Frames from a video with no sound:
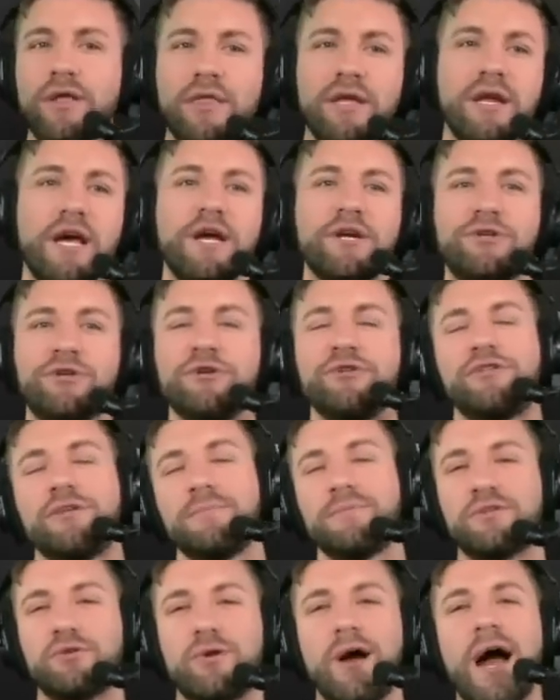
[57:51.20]
the nation.
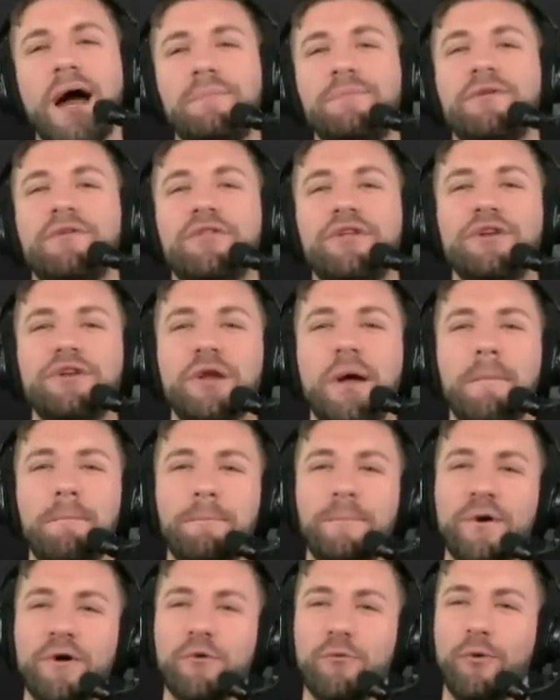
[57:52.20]
Subscribe to the
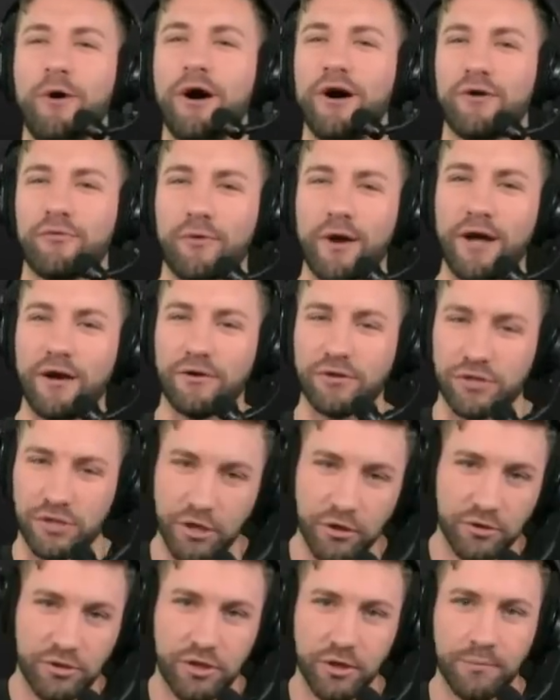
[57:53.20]
number one Raiders
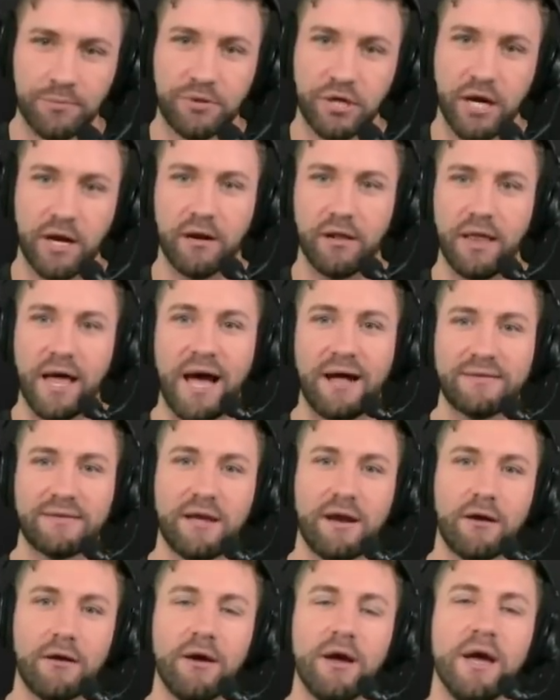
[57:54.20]
YouTube channel out
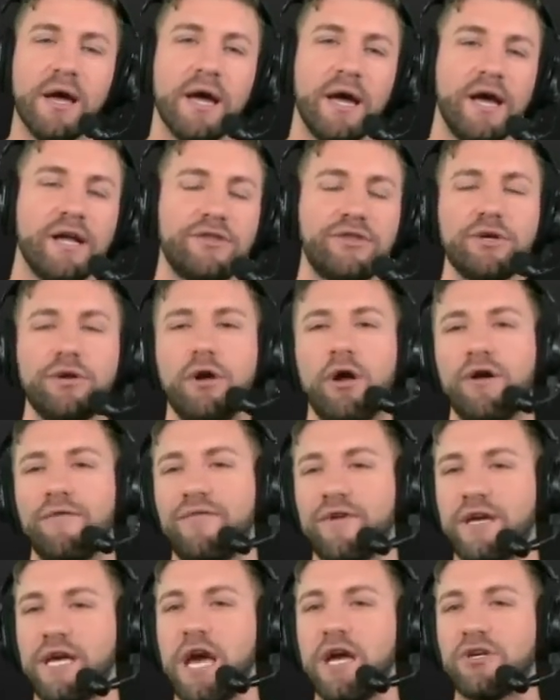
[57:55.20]
there. Hit the
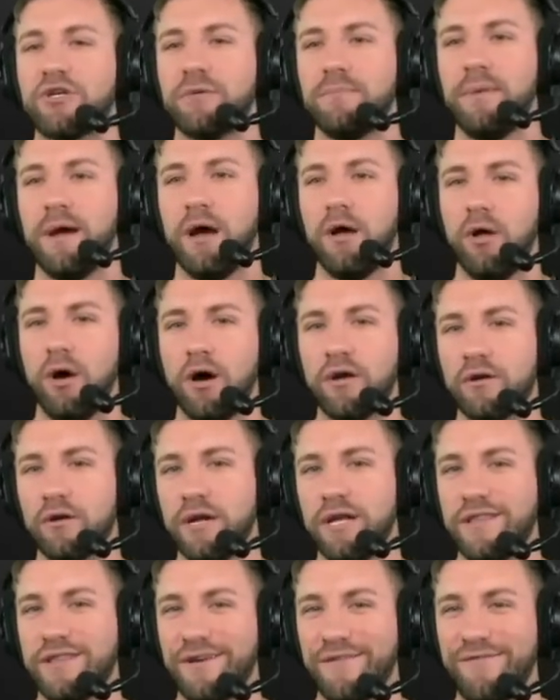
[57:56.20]
notification bell
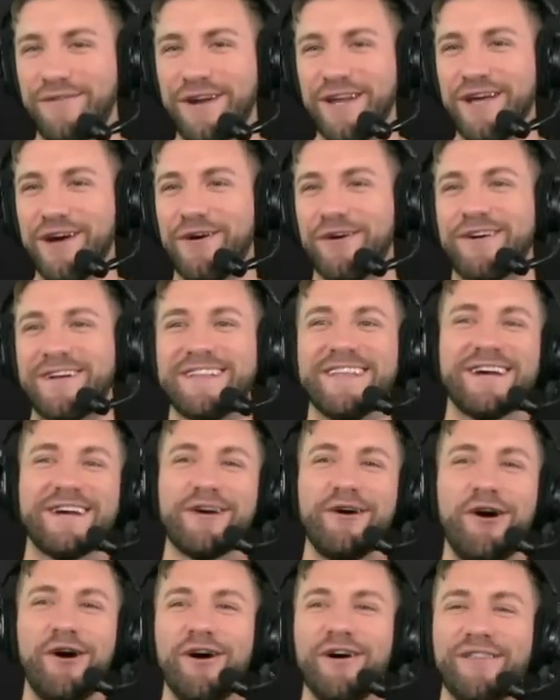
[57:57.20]
underneath the video. Click
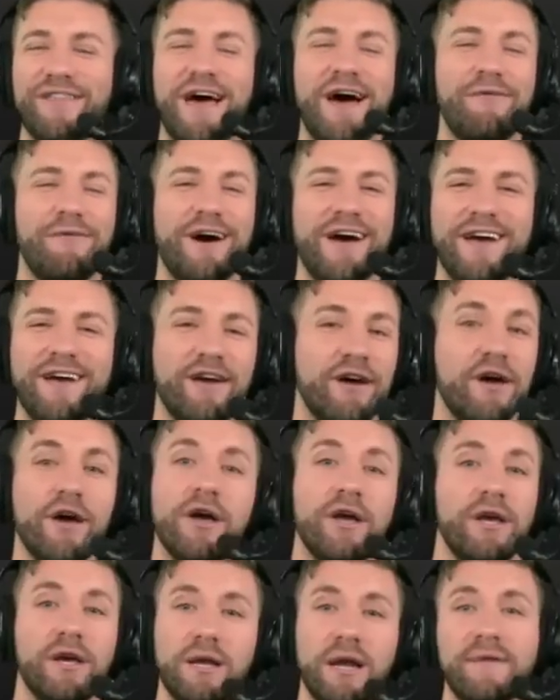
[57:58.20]
all. That way,
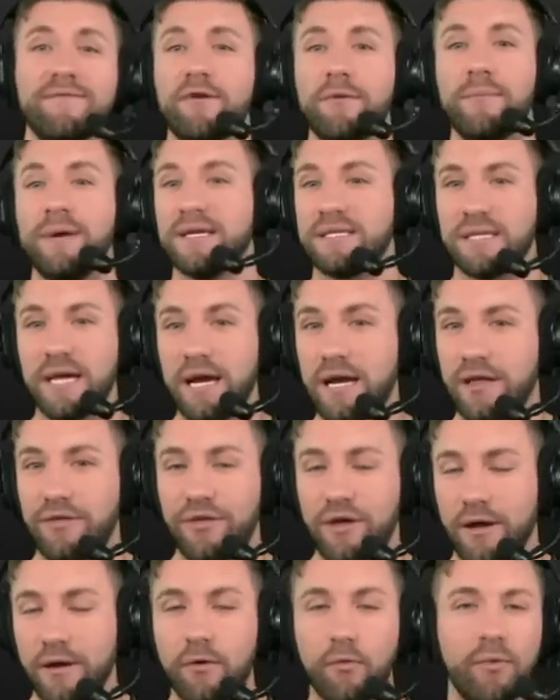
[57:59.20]
you never miss
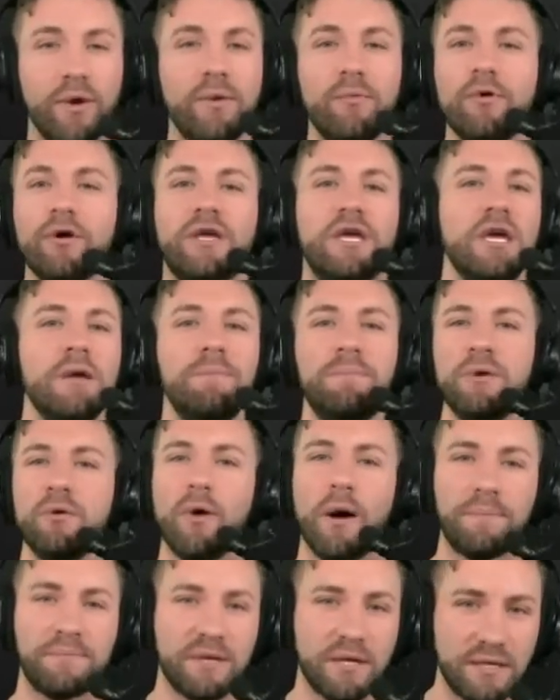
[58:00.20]
anything. We will keep you
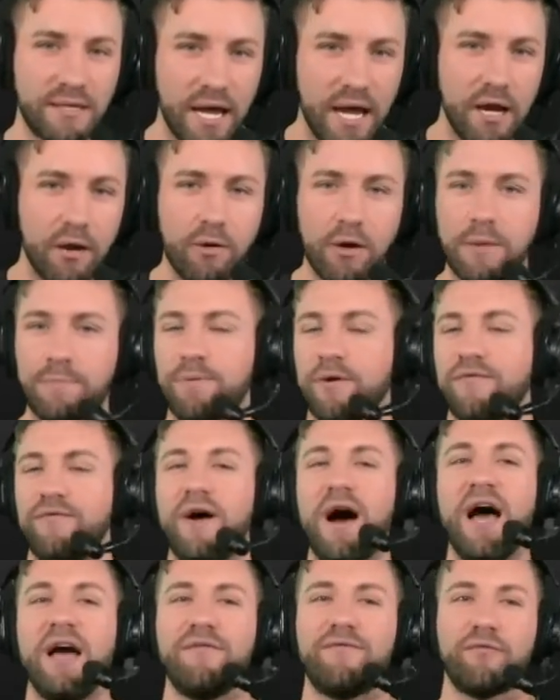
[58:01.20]
up to date. We
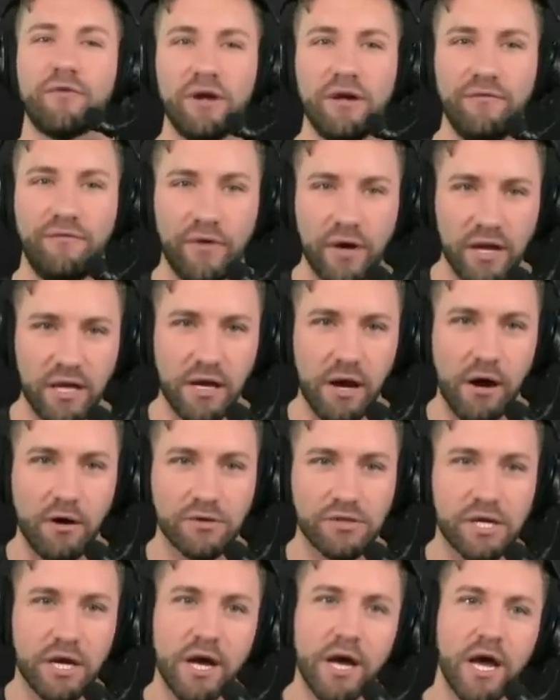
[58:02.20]
provide free
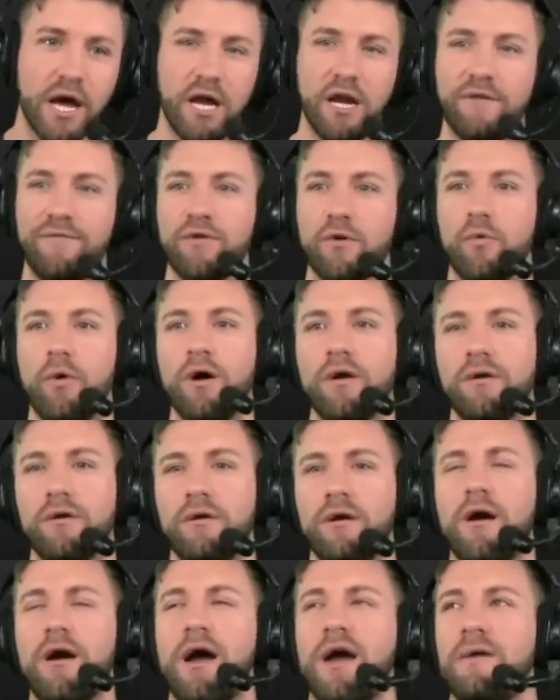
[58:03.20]
videos. And if you're wondering,
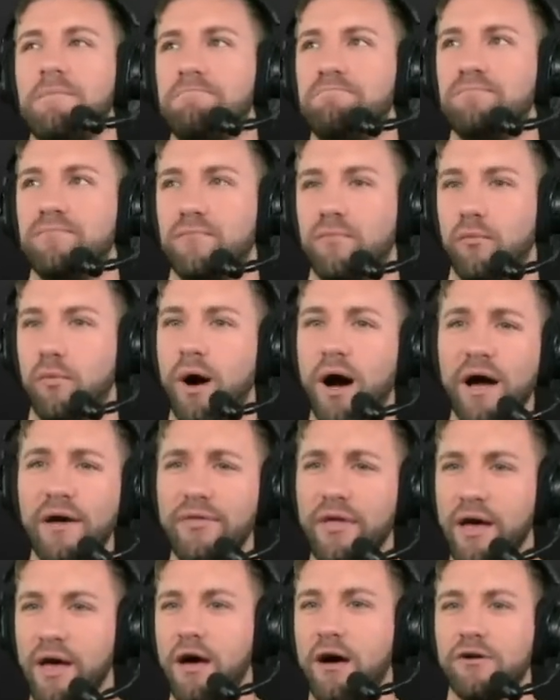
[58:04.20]
all right, why
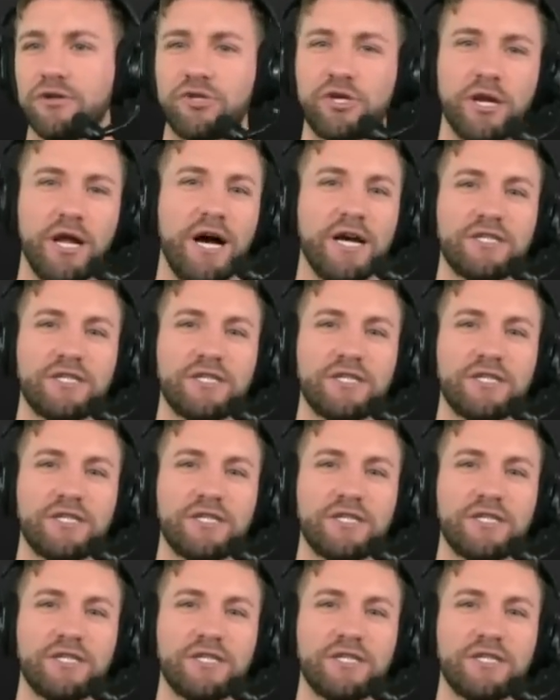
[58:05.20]
the hell should I